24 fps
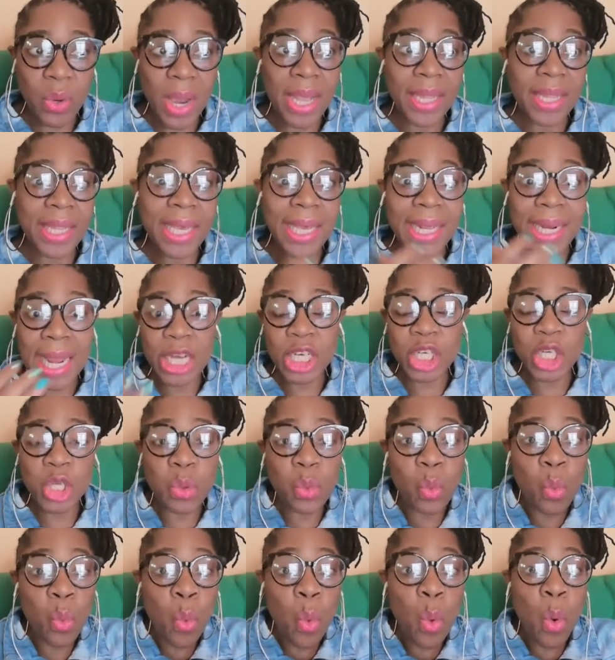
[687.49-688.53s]
And they could
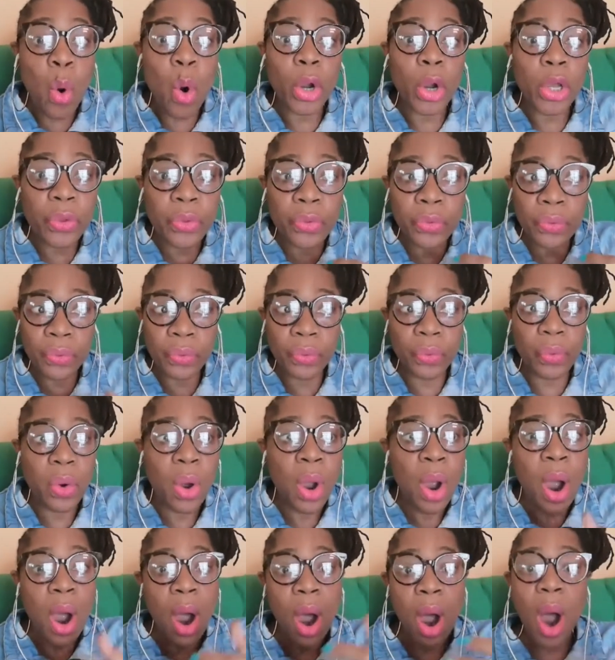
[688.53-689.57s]
actually walk you through
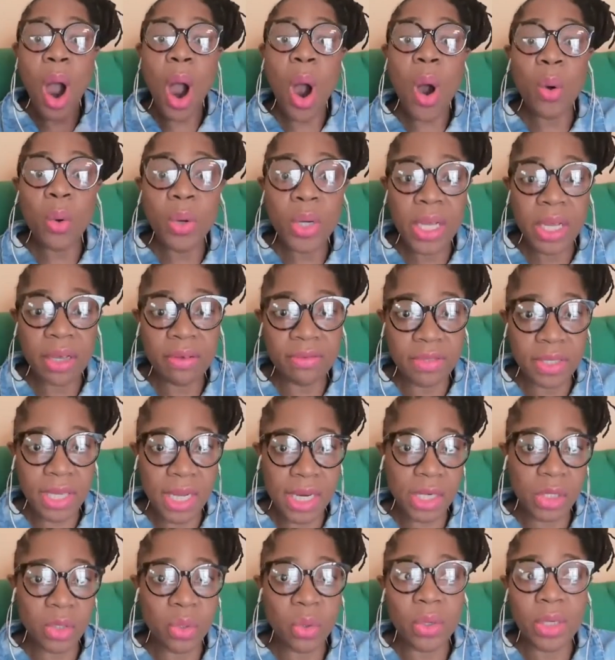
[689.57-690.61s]
how they have done
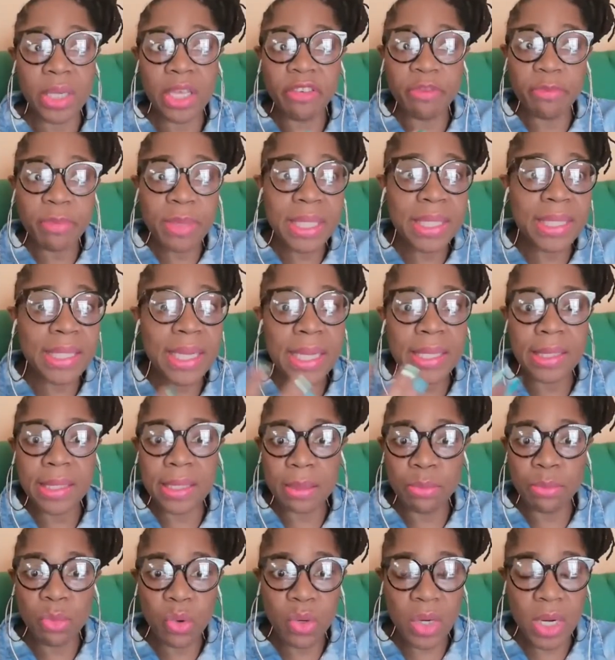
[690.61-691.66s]
it, or give me
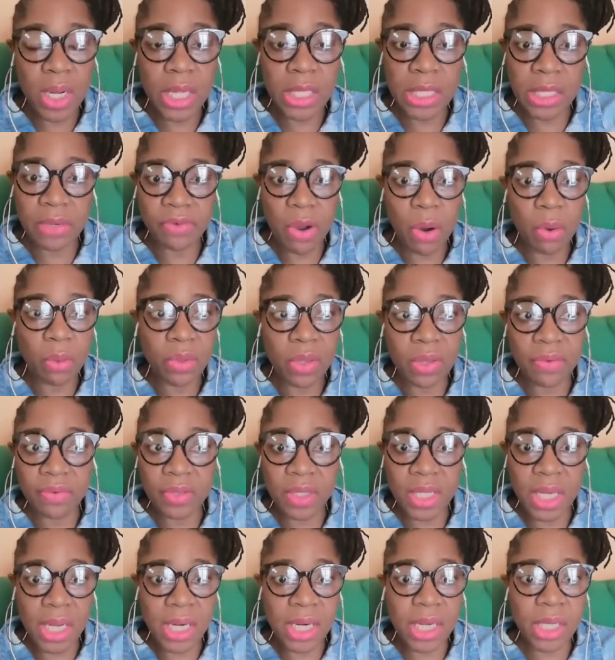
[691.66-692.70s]
testimonials of how they've
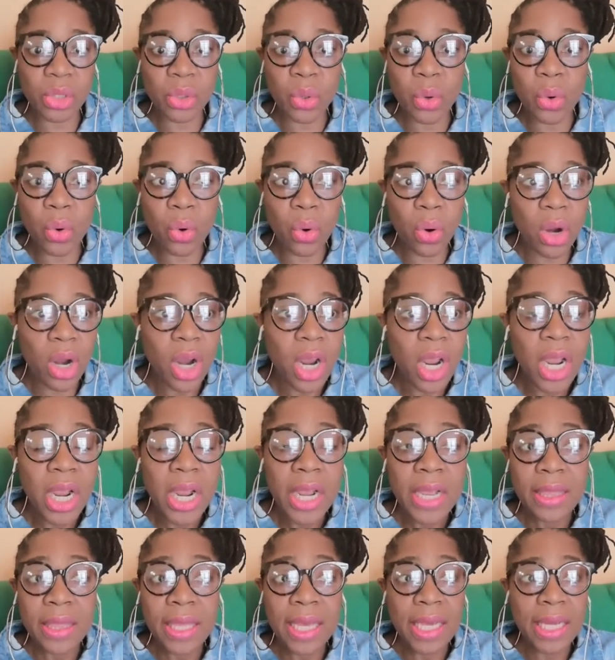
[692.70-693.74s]
done it, or
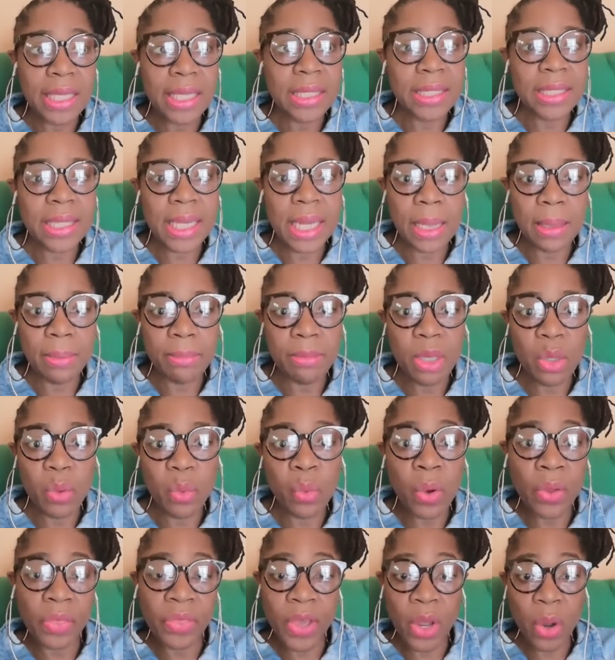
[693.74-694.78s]
they can tell me
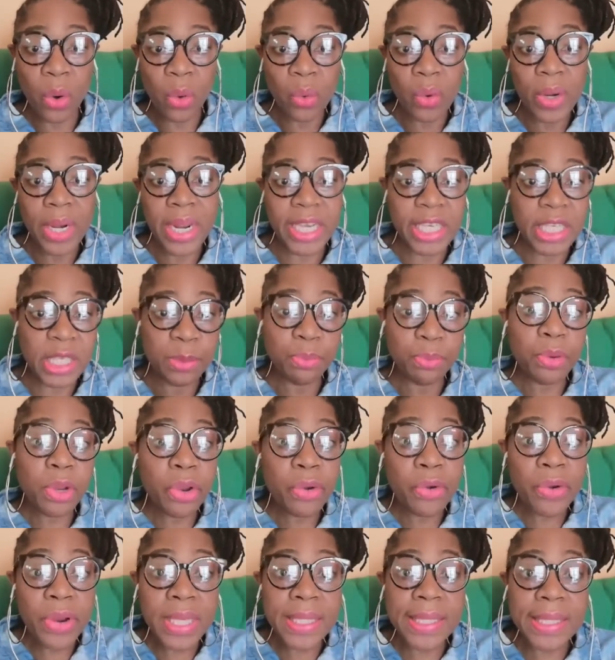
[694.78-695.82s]
what their own
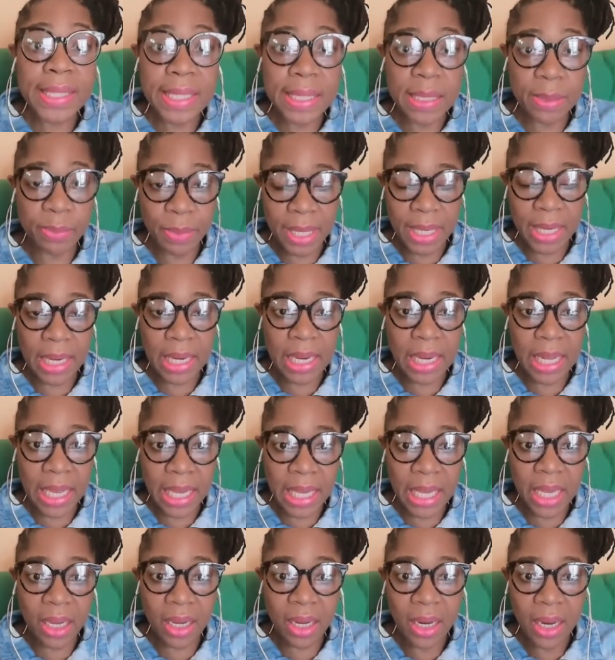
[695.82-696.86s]
experience has been
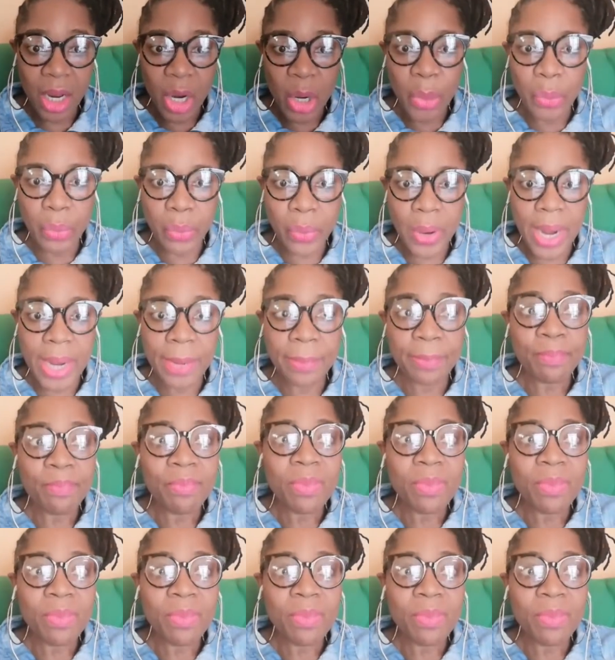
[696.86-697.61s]
like, right?